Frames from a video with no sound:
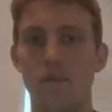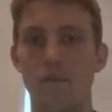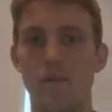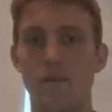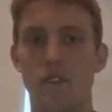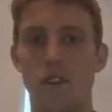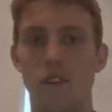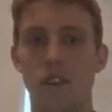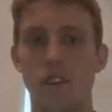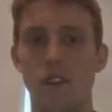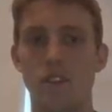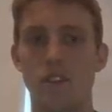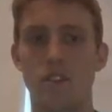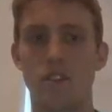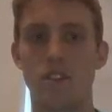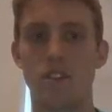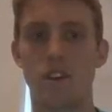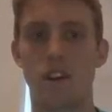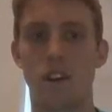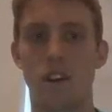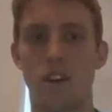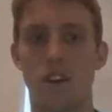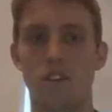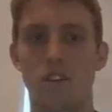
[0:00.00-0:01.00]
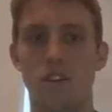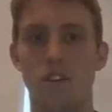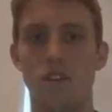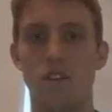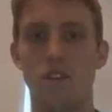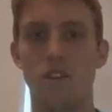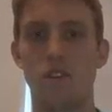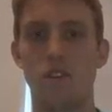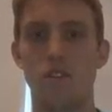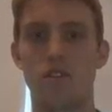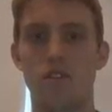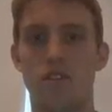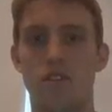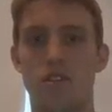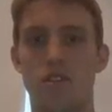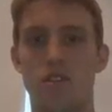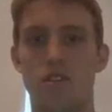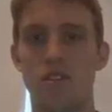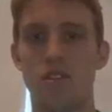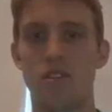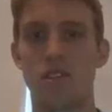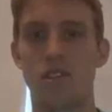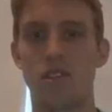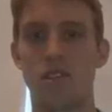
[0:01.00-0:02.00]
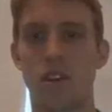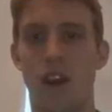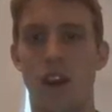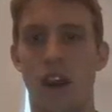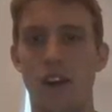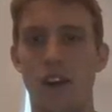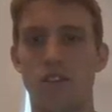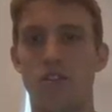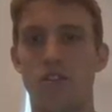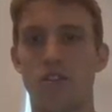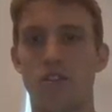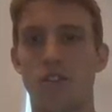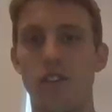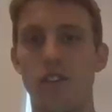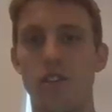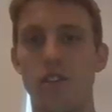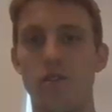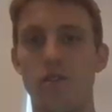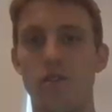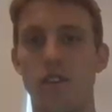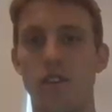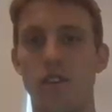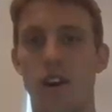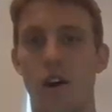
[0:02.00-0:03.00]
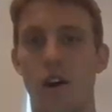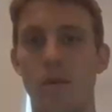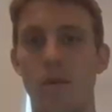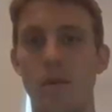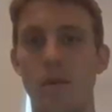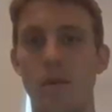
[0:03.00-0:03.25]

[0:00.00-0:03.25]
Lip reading: So this concludes case 2. I'll